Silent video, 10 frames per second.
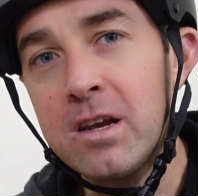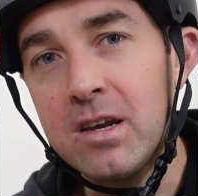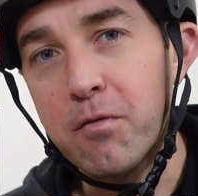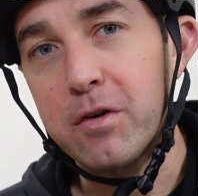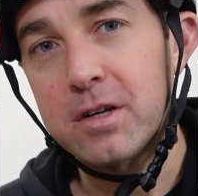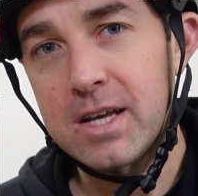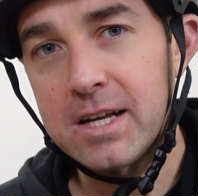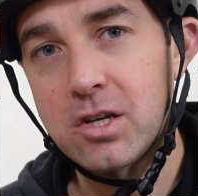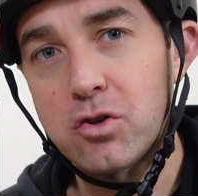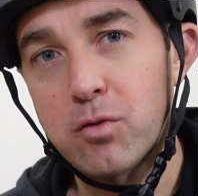different
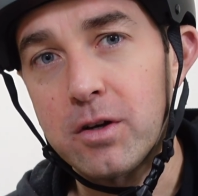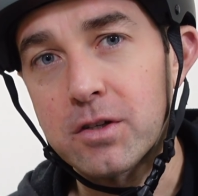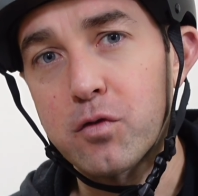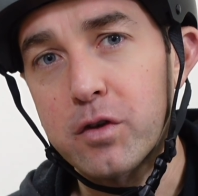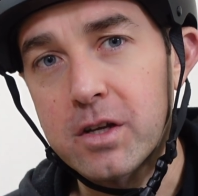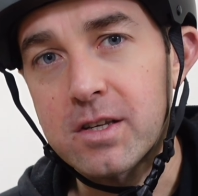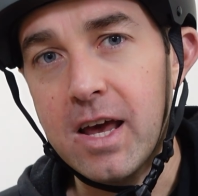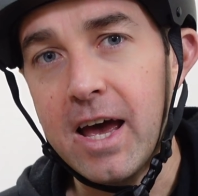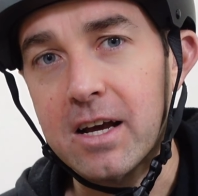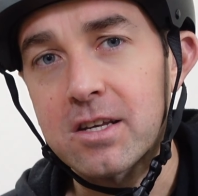sets of drills for this
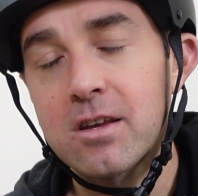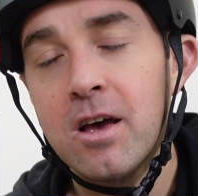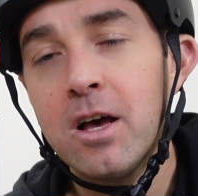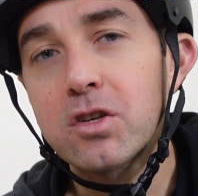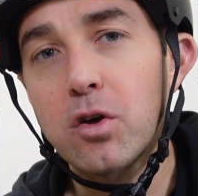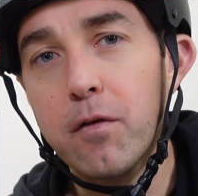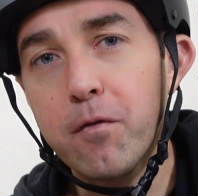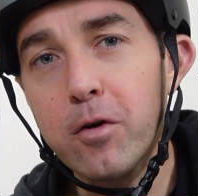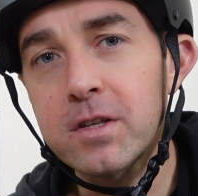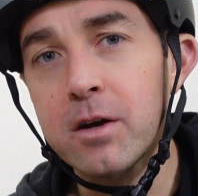X. So the
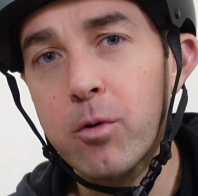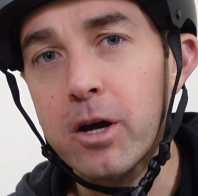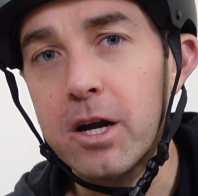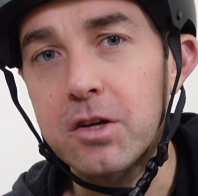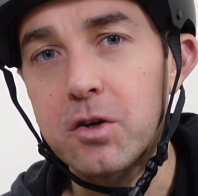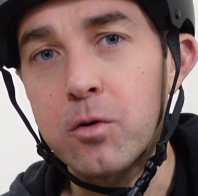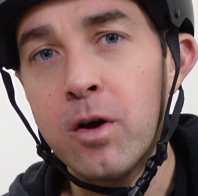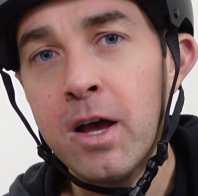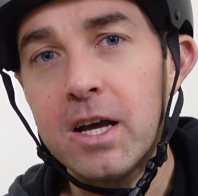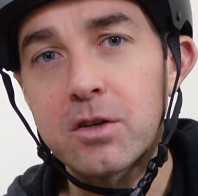first thing we're gonna do
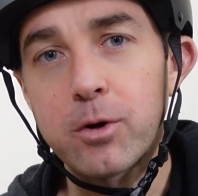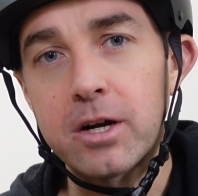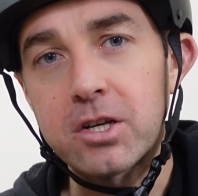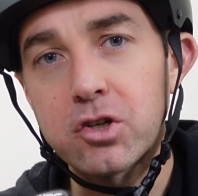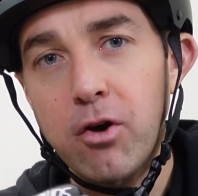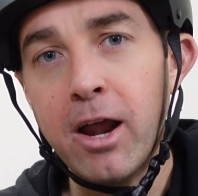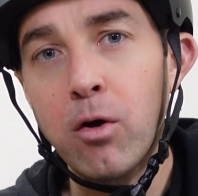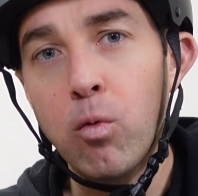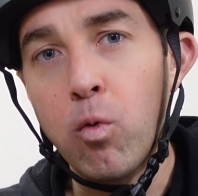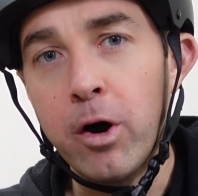is we're gonna
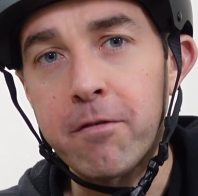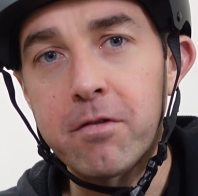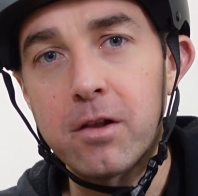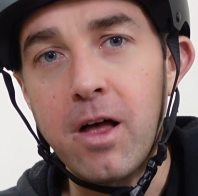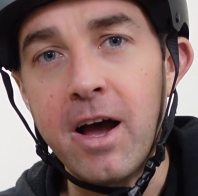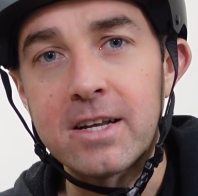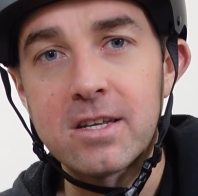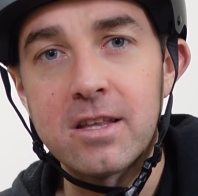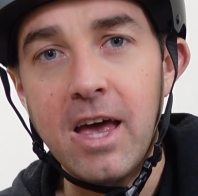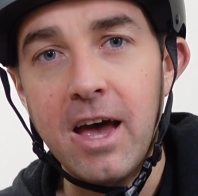straddle one of the lines in the